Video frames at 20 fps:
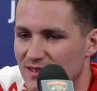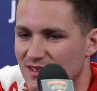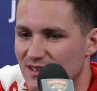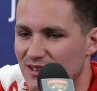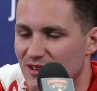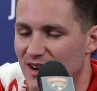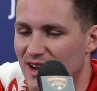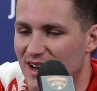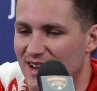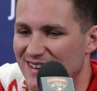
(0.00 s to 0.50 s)

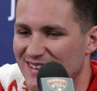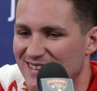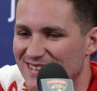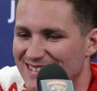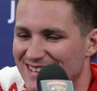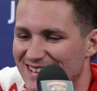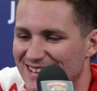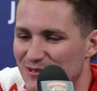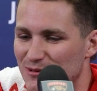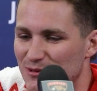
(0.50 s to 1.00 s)
you know,
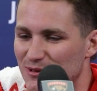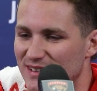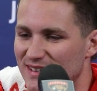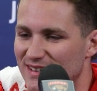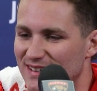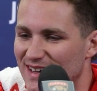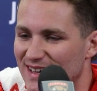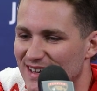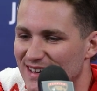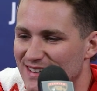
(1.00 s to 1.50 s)
I don't really
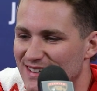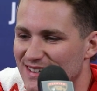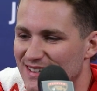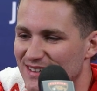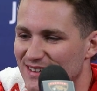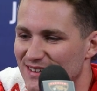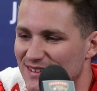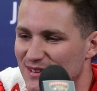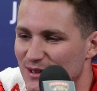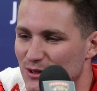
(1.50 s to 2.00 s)
get
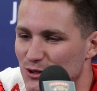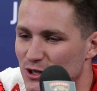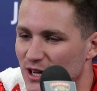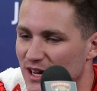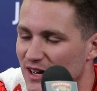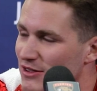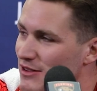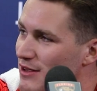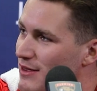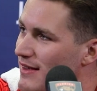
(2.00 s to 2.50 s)
the
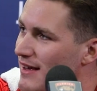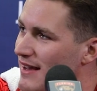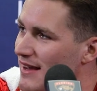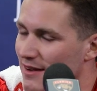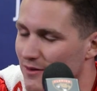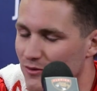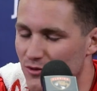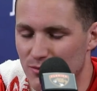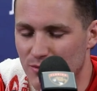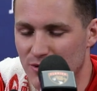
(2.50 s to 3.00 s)
chance to
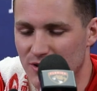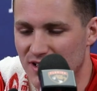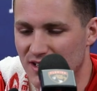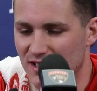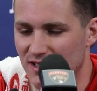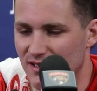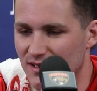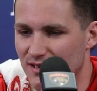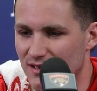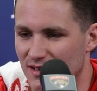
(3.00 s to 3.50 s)
thank
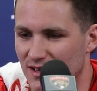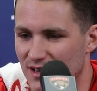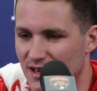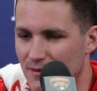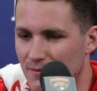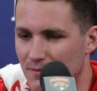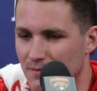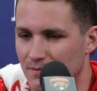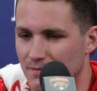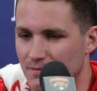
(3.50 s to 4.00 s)
everybody.
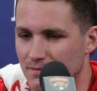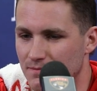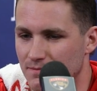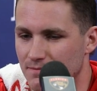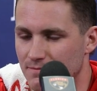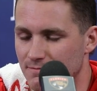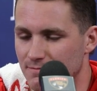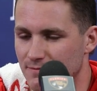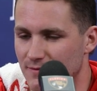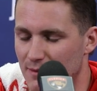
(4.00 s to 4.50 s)
I mean,
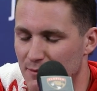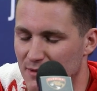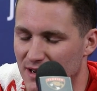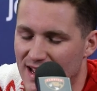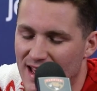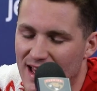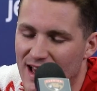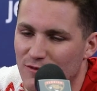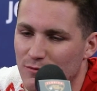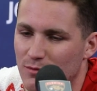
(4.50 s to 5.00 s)

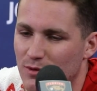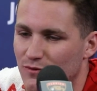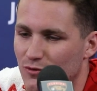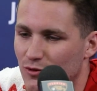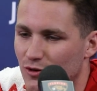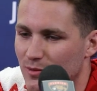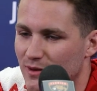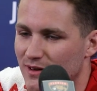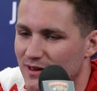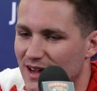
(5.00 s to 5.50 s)
I have
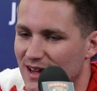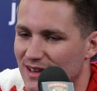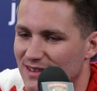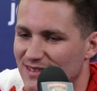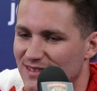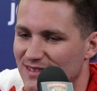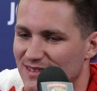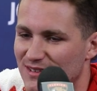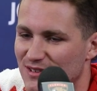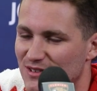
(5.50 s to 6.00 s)
before, but not
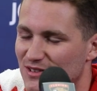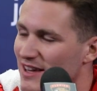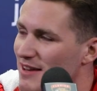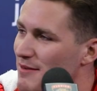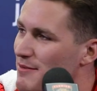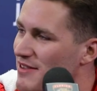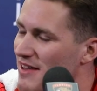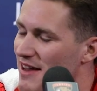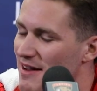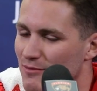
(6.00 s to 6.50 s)
the
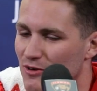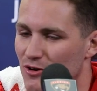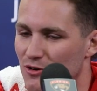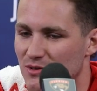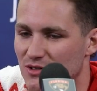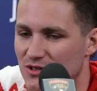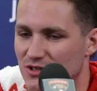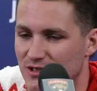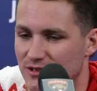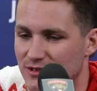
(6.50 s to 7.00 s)
same as that
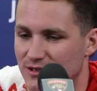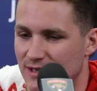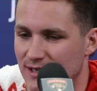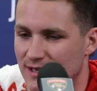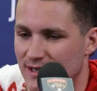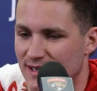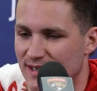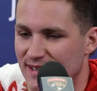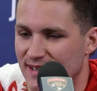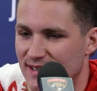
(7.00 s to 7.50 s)
moment. So
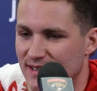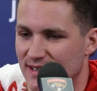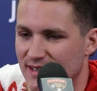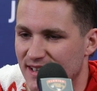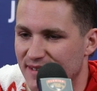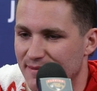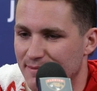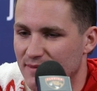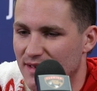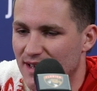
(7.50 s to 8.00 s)

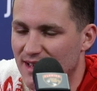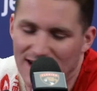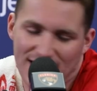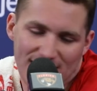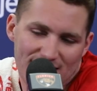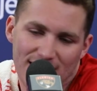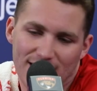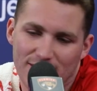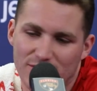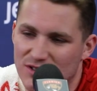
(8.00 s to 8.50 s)

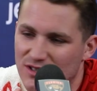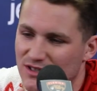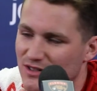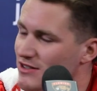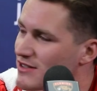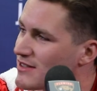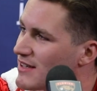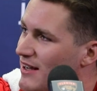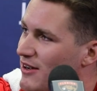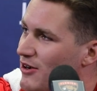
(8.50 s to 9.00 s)
I obviously
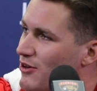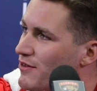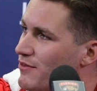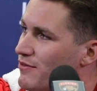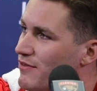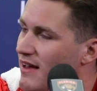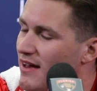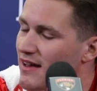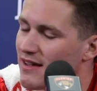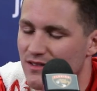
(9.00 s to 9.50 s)
just thank all the
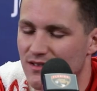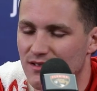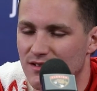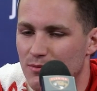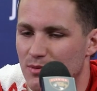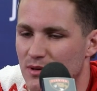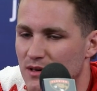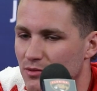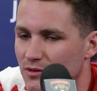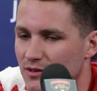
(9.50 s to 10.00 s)
fans and
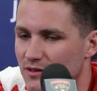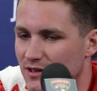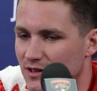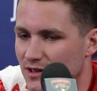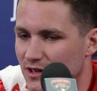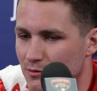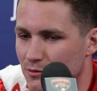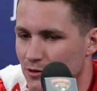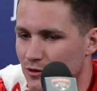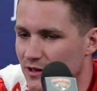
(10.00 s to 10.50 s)
the people in
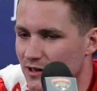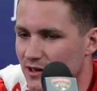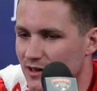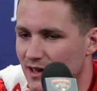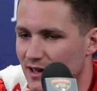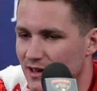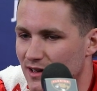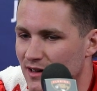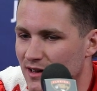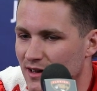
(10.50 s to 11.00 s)
this community
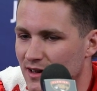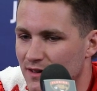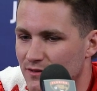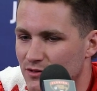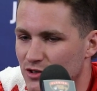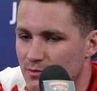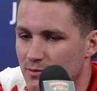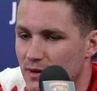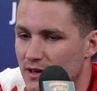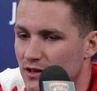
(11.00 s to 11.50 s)
that
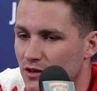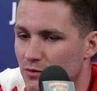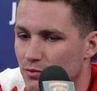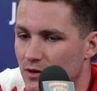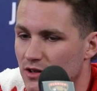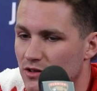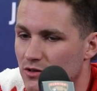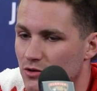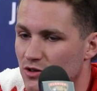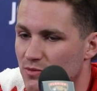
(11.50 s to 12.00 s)
just made this
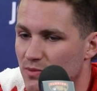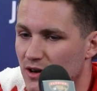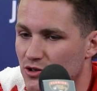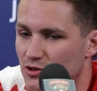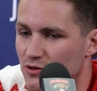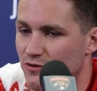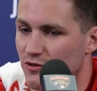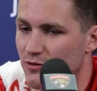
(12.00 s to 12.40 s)
place so special